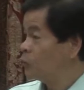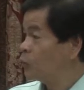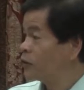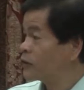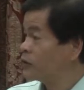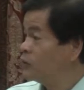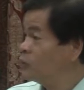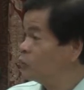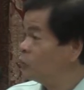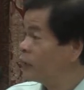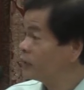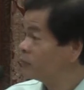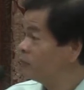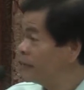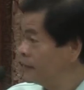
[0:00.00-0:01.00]
what you
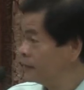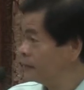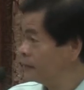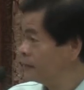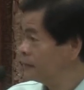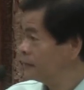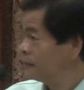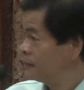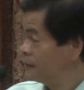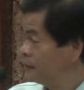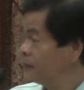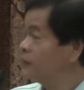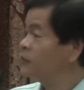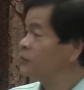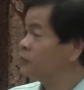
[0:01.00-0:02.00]
want me
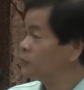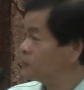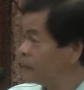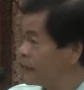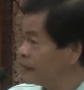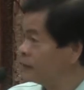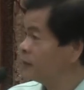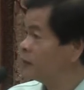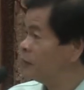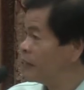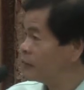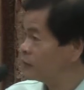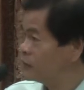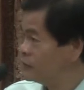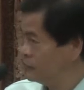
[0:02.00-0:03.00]
to find
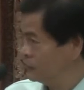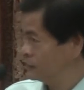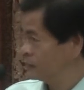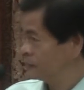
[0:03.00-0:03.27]
about you.